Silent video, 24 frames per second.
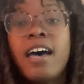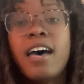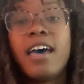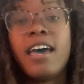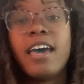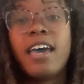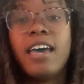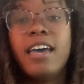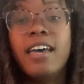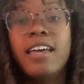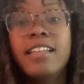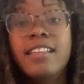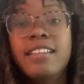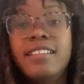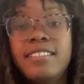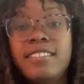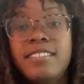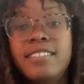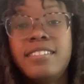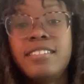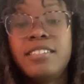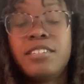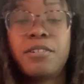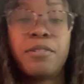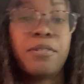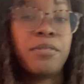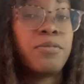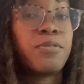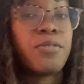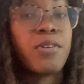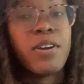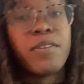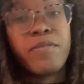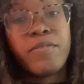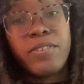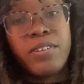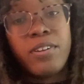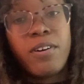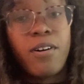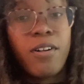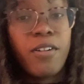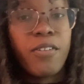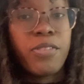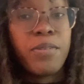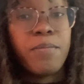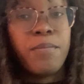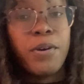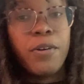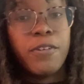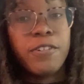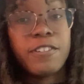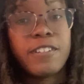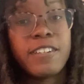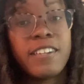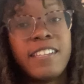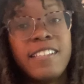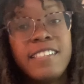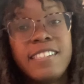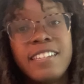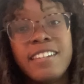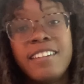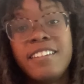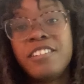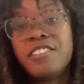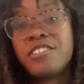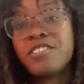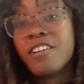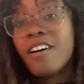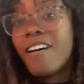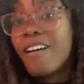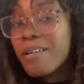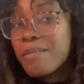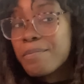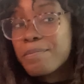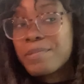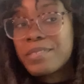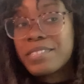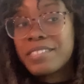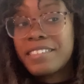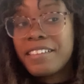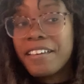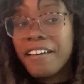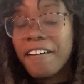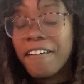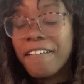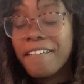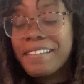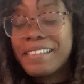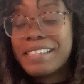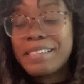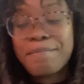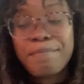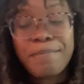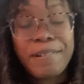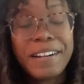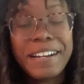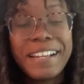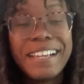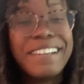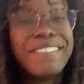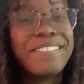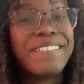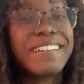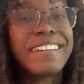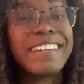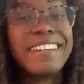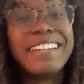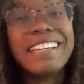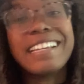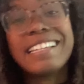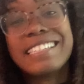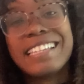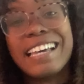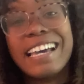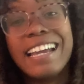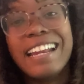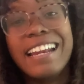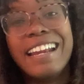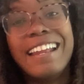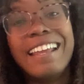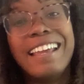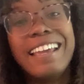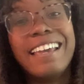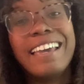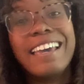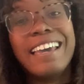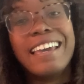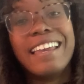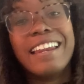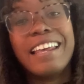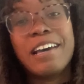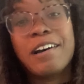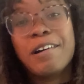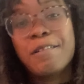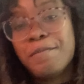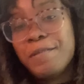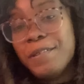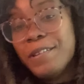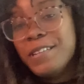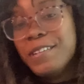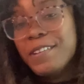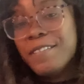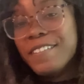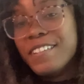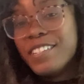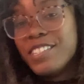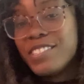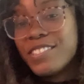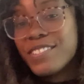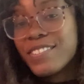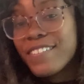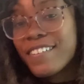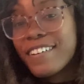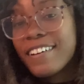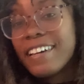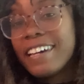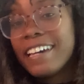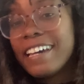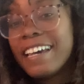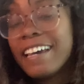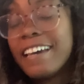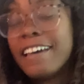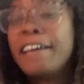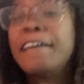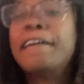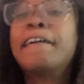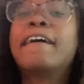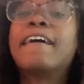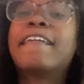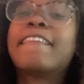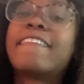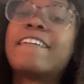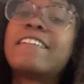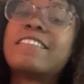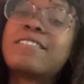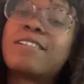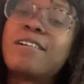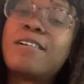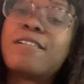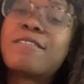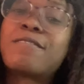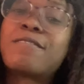and go through all the motions and shop. So it's pretty freaking exciting, and I hope you do enjoy. That's all